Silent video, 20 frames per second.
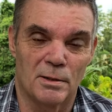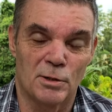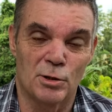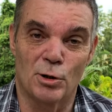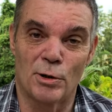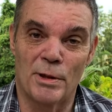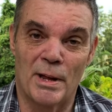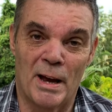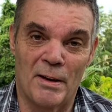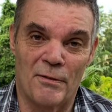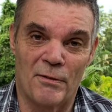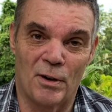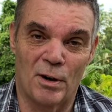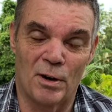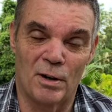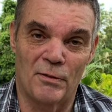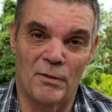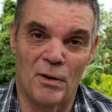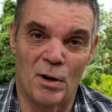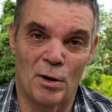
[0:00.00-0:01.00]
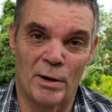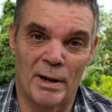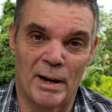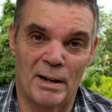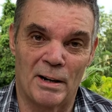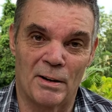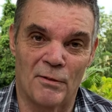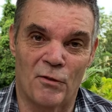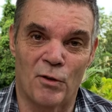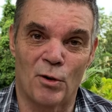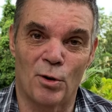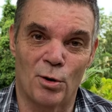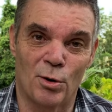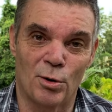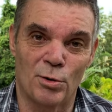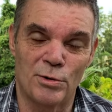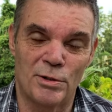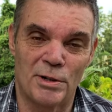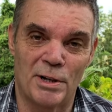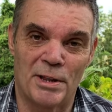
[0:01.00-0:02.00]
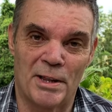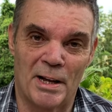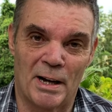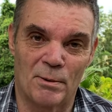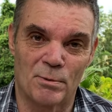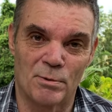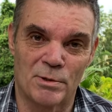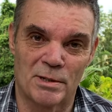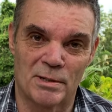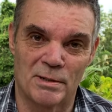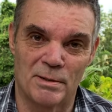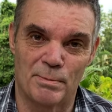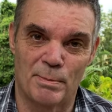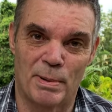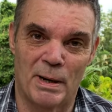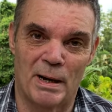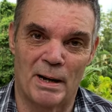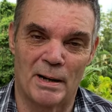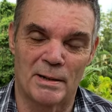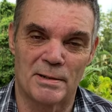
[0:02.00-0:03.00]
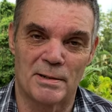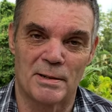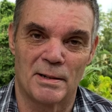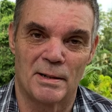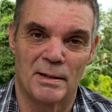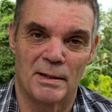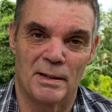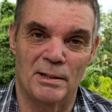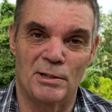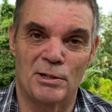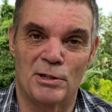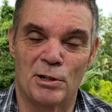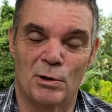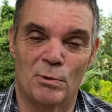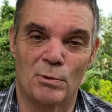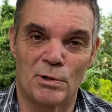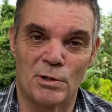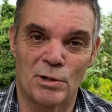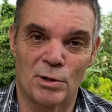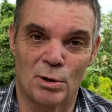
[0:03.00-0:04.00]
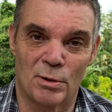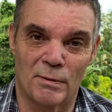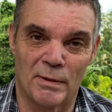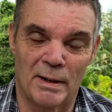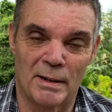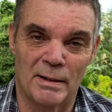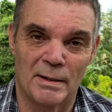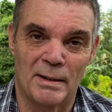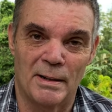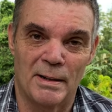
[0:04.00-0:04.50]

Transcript: So therefore, if you're getting a 400,000 baht insurance cover,